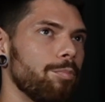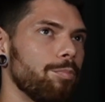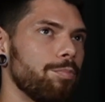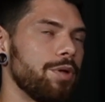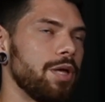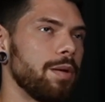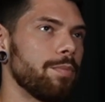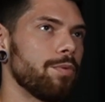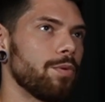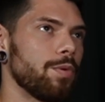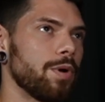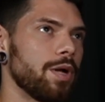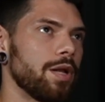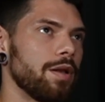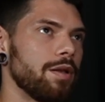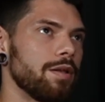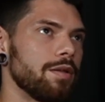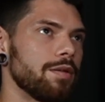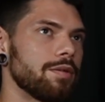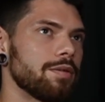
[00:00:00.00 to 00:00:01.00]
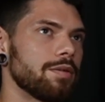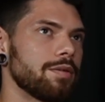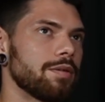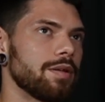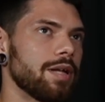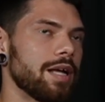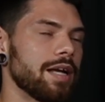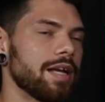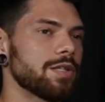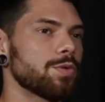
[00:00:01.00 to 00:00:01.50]
people would,
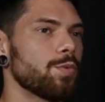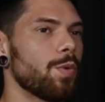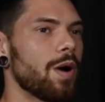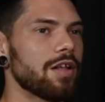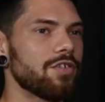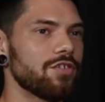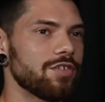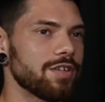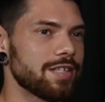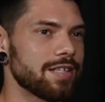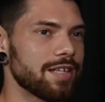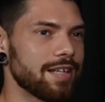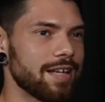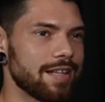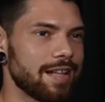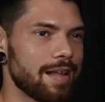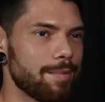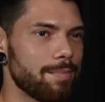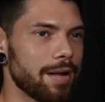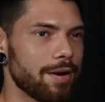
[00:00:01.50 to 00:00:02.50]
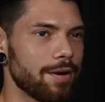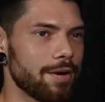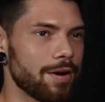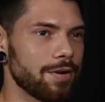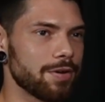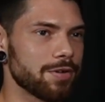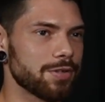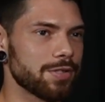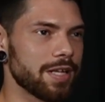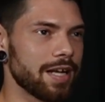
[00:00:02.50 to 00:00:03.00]
I guess, watch this and get that better
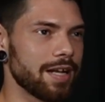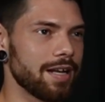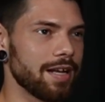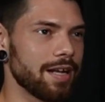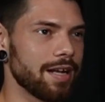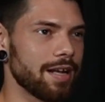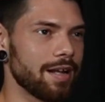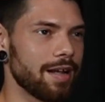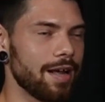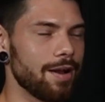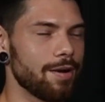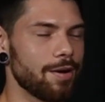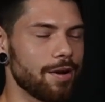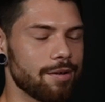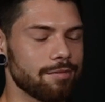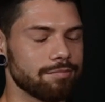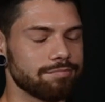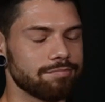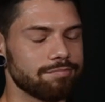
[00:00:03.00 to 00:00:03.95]
understanding. Yeah. I don't know.